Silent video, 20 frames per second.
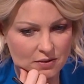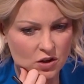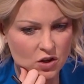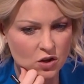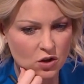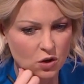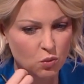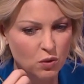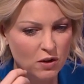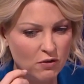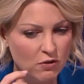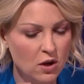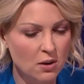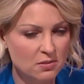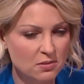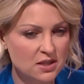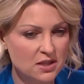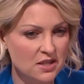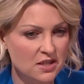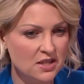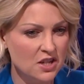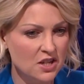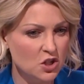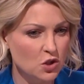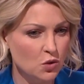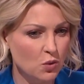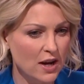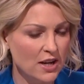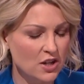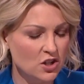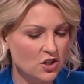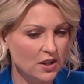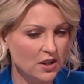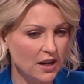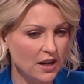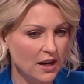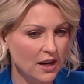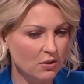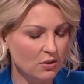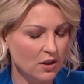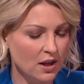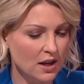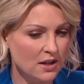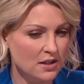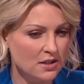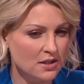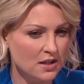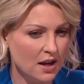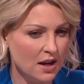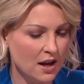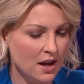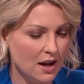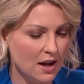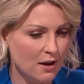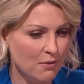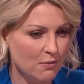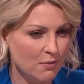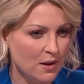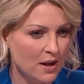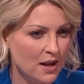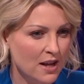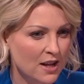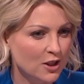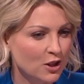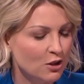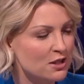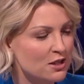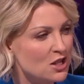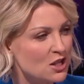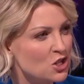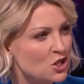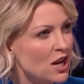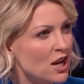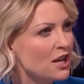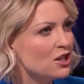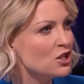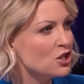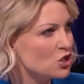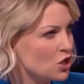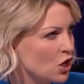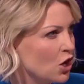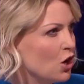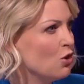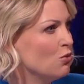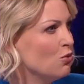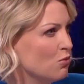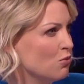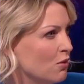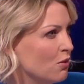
we've come to this situation now that there is a change of tone